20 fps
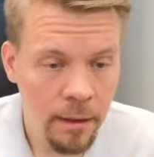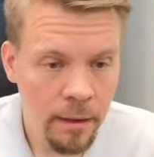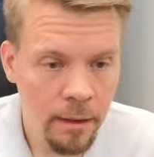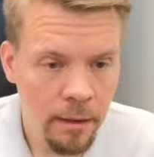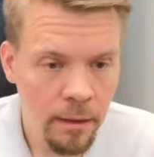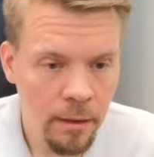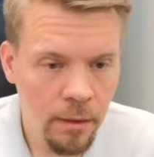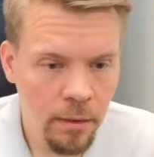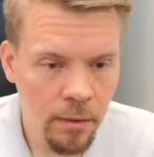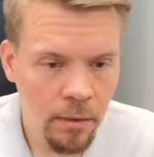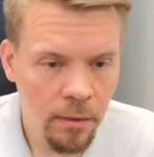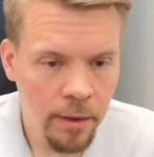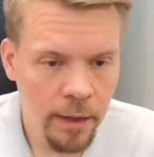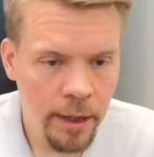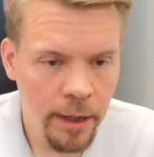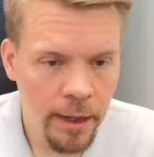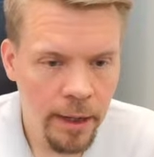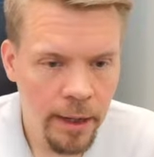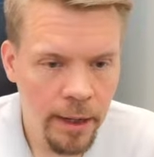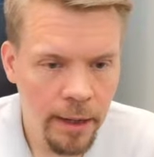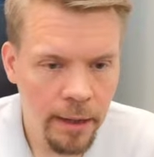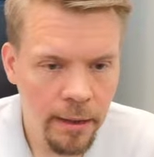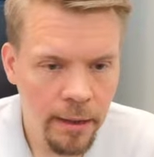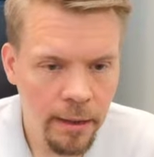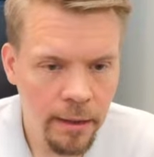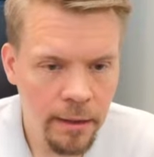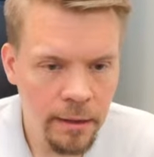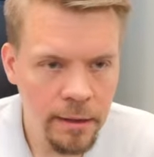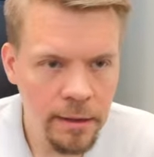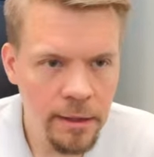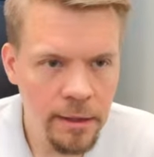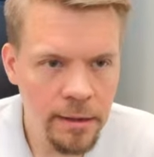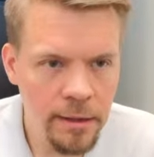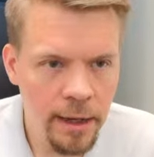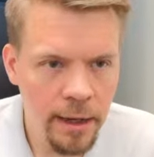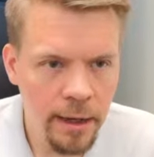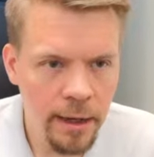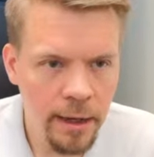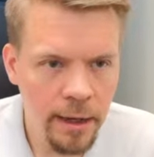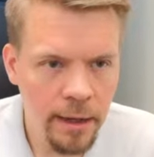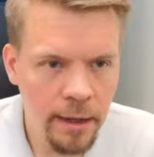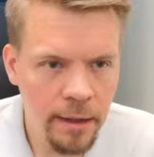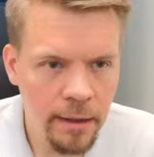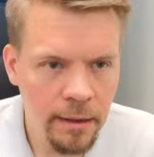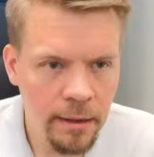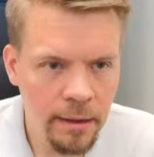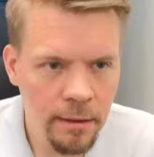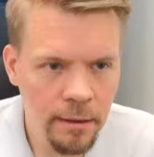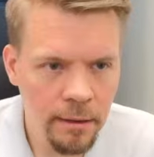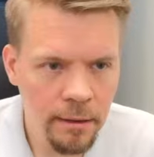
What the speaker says: Okay, this is hanging.